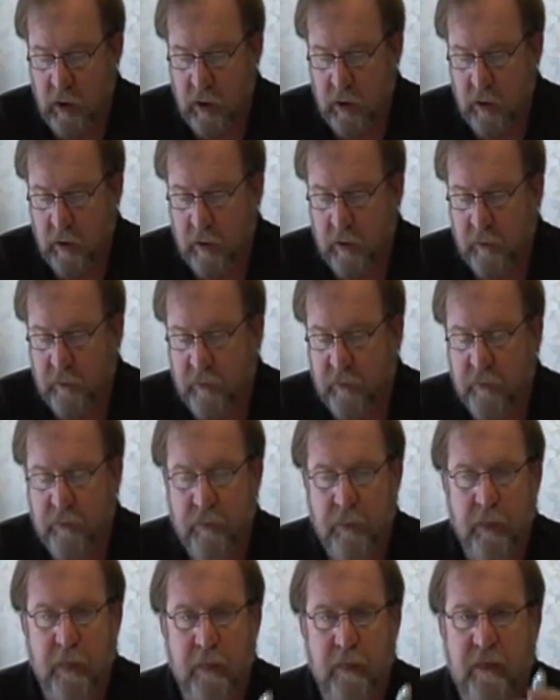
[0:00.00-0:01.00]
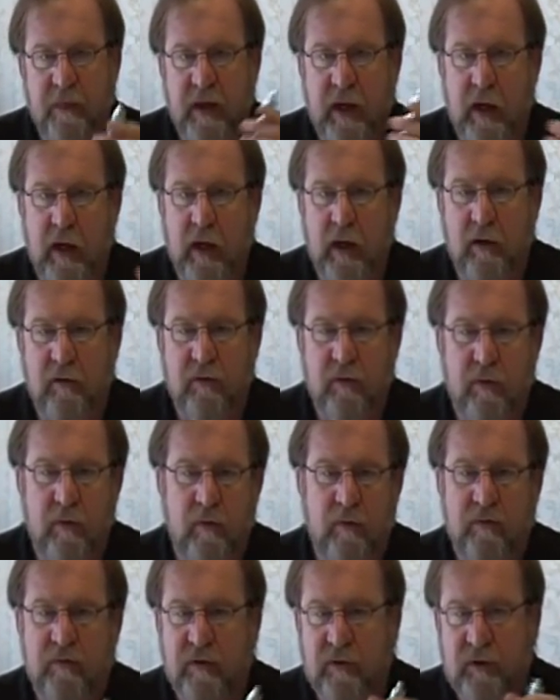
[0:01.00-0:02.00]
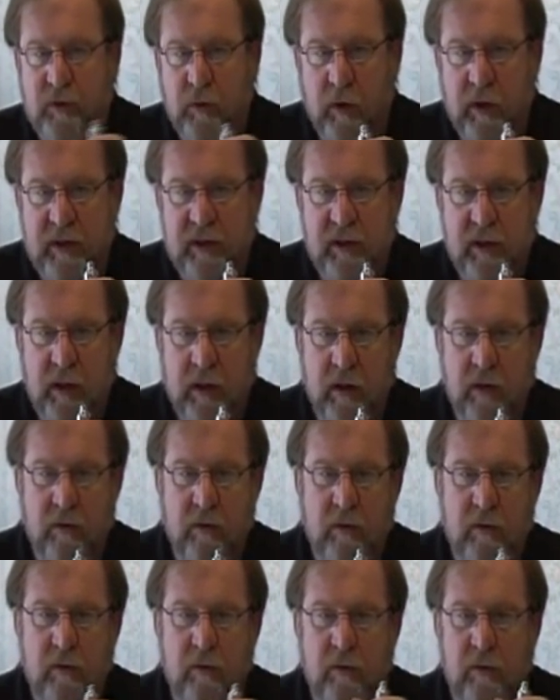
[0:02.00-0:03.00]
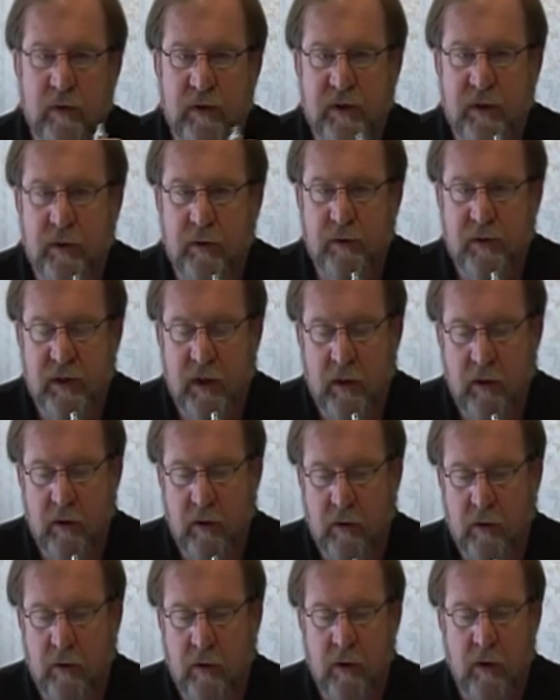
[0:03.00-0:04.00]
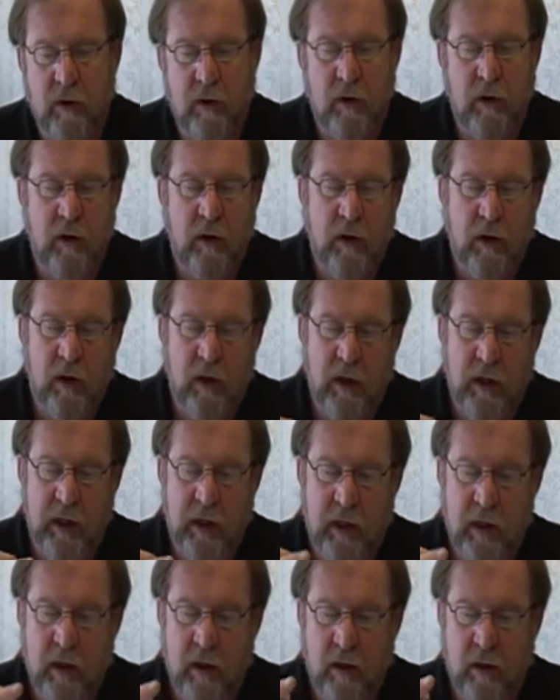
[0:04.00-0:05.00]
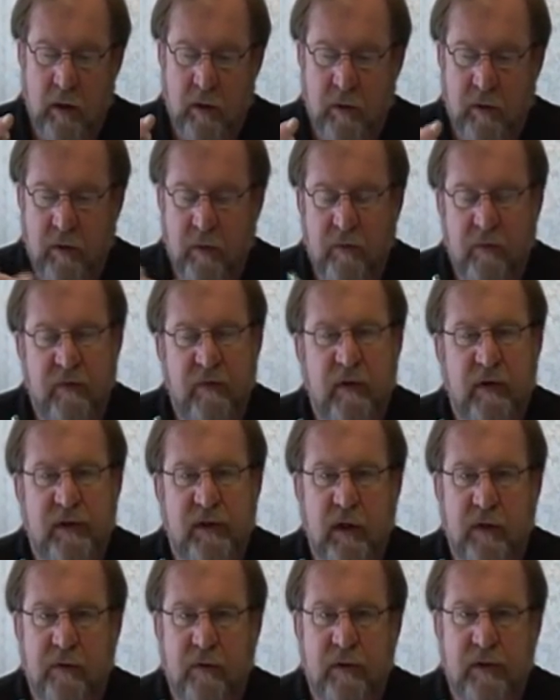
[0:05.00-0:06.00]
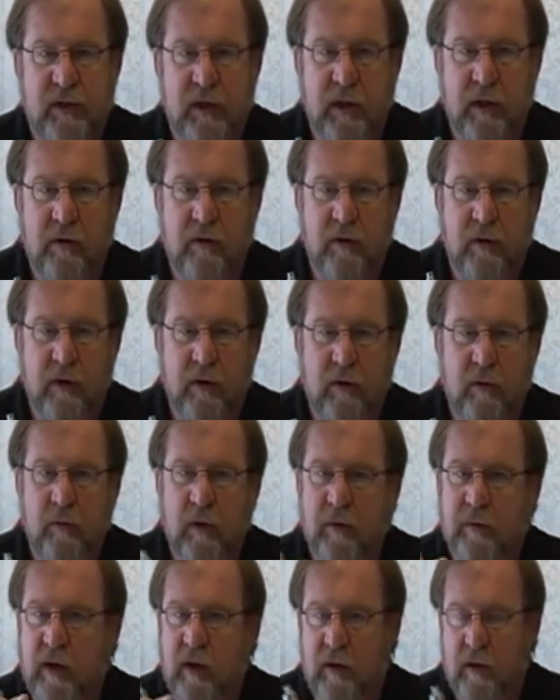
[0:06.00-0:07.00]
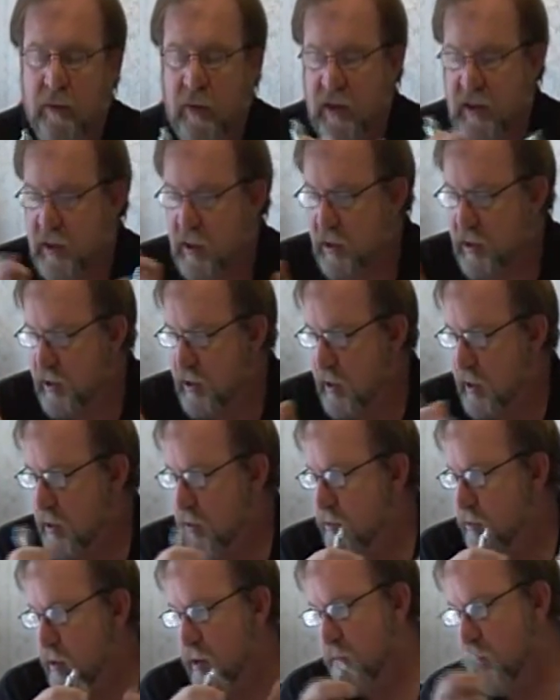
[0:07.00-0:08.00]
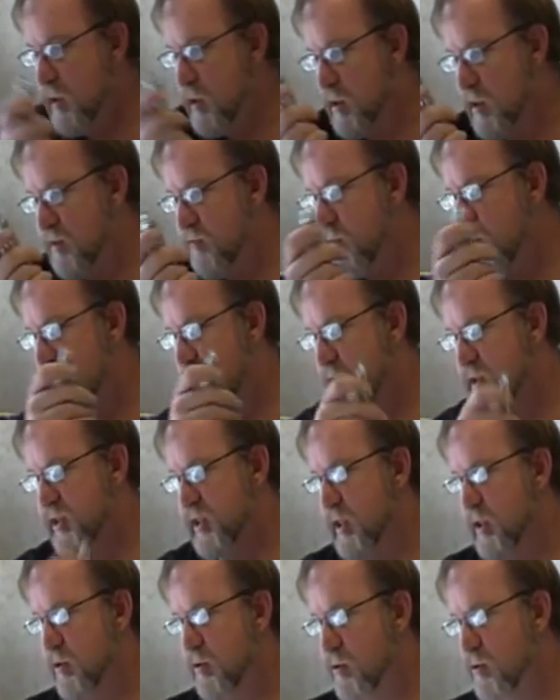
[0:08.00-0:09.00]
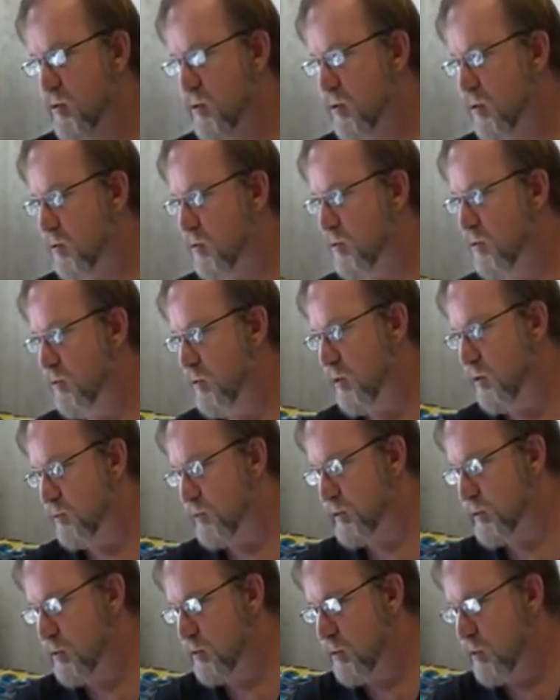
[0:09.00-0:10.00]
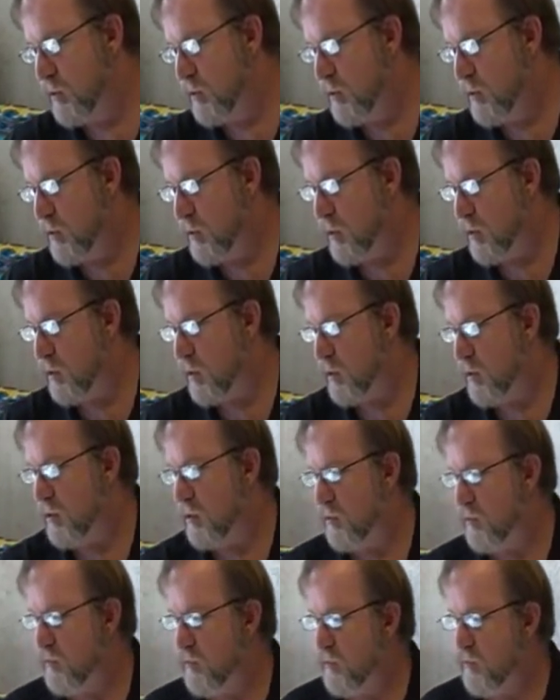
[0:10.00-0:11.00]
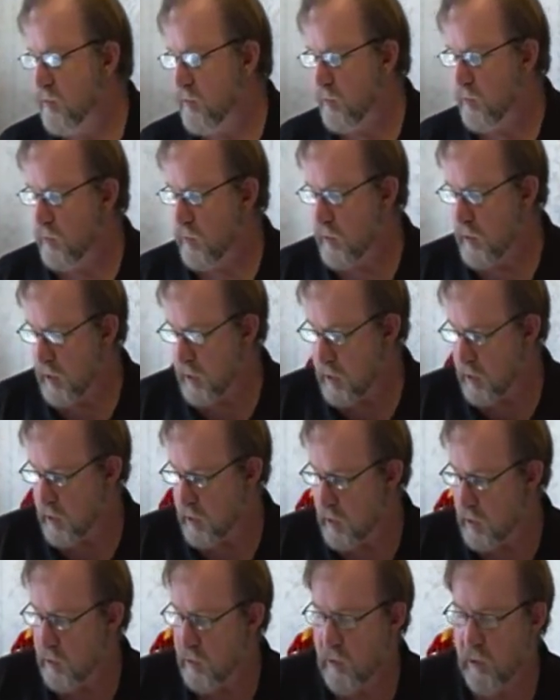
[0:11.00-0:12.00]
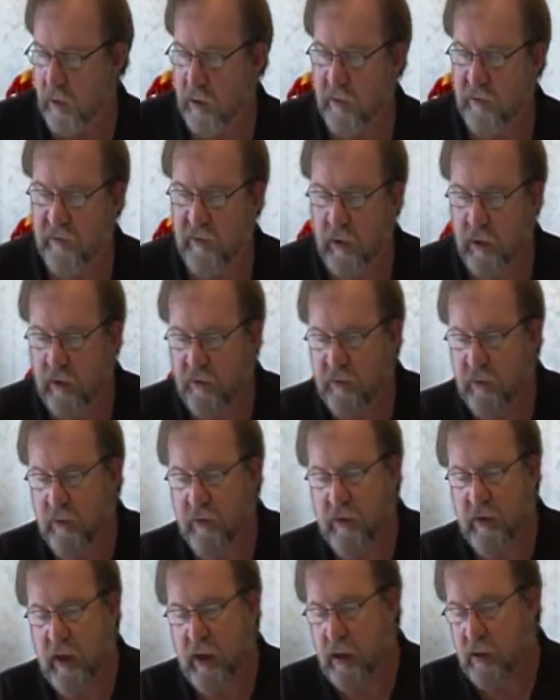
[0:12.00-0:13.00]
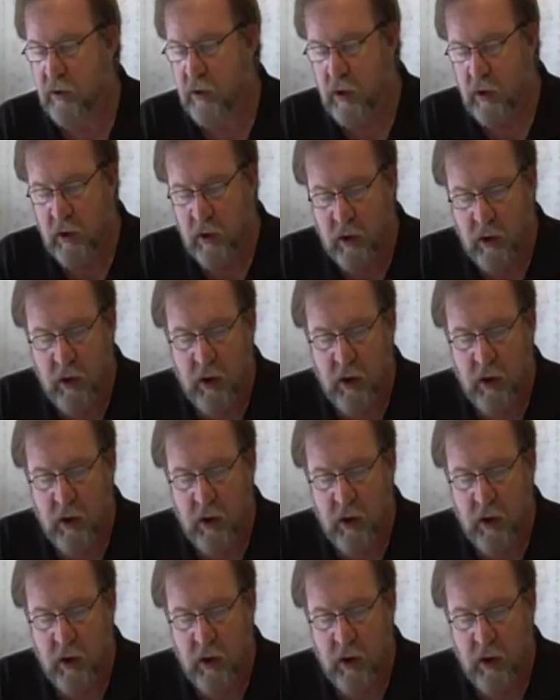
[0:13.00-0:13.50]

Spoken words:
that the Joy standard was used here, and this other standard here may be a domestic standard. It may not even be a standard at all. Who knows? We're not going to get all involved with that.